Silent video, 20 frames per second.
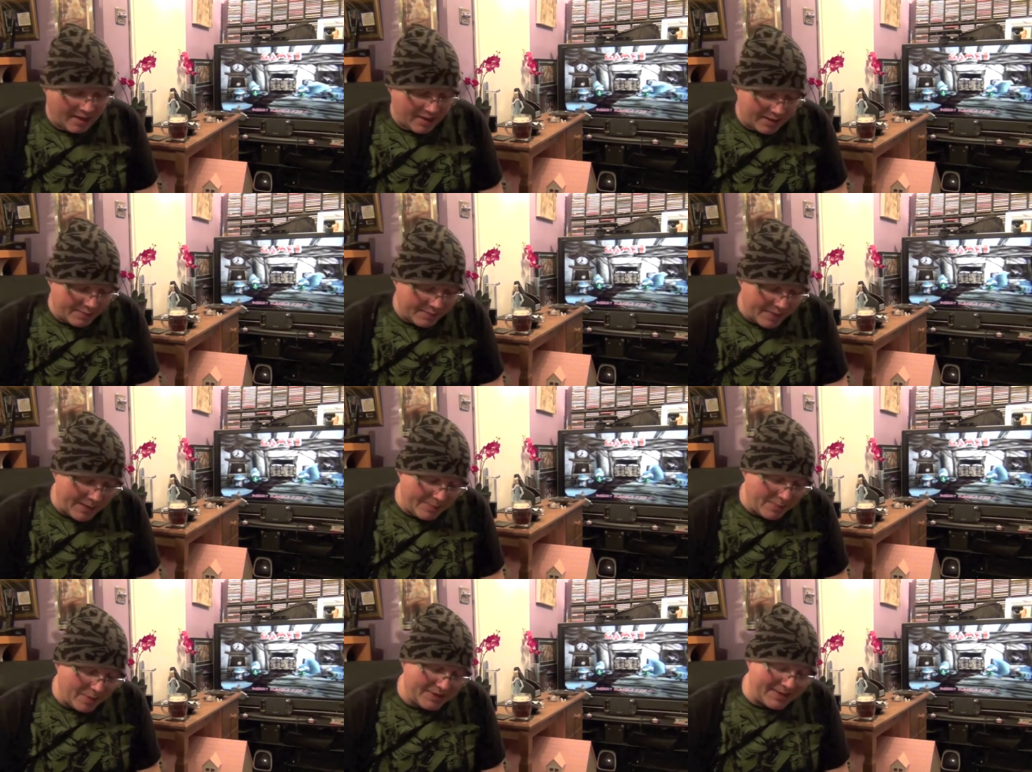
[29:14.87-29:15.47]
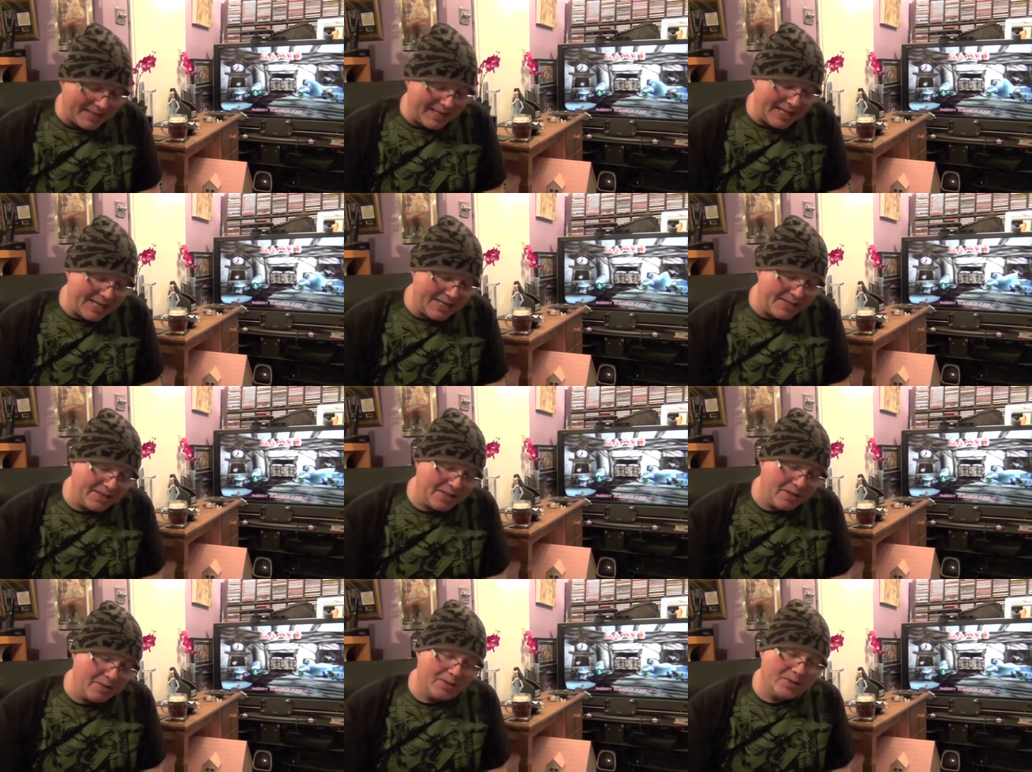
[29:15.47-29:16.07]
It's made by
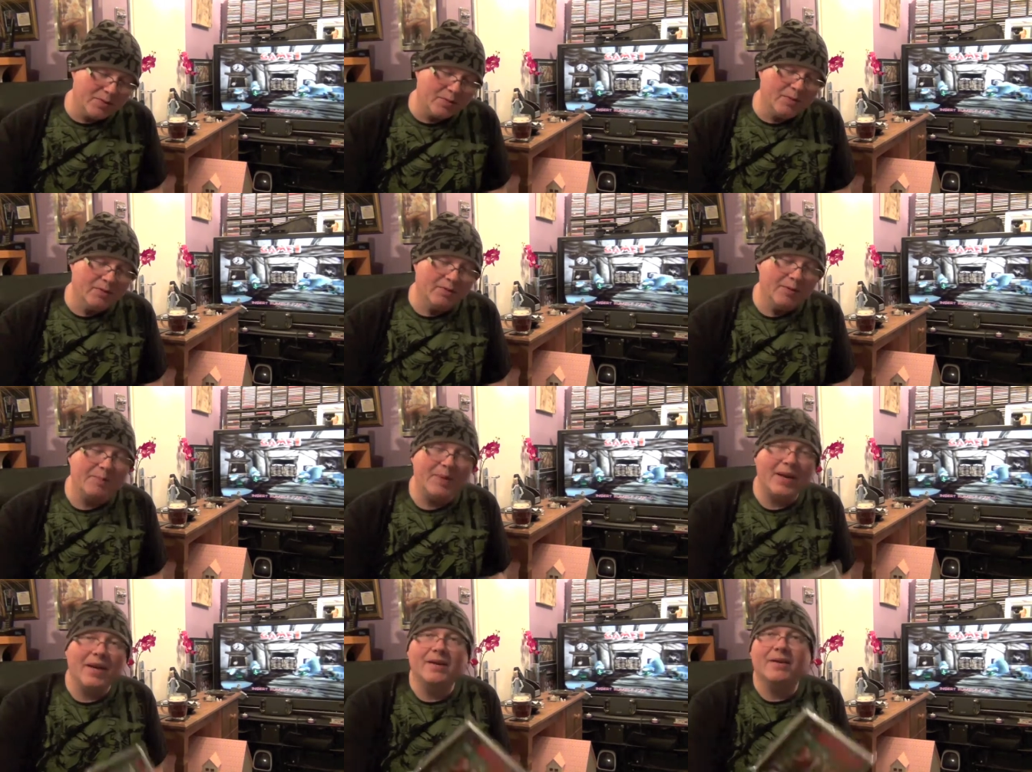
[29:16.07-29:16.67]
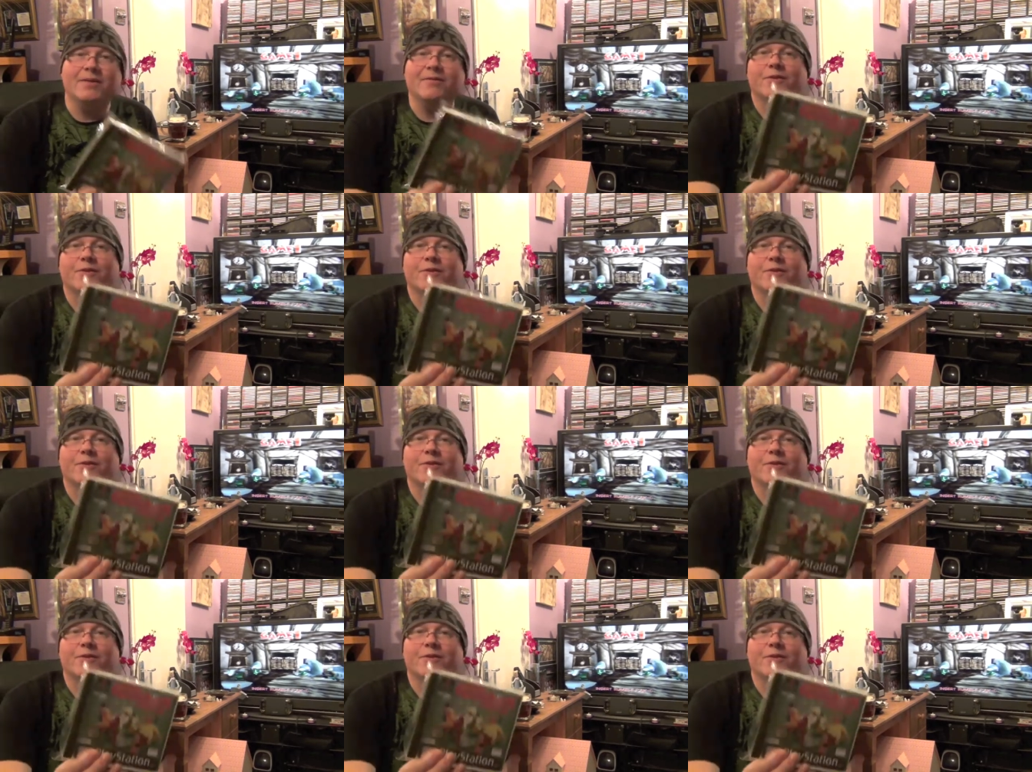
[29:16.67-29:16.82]
Taito. It's one of the better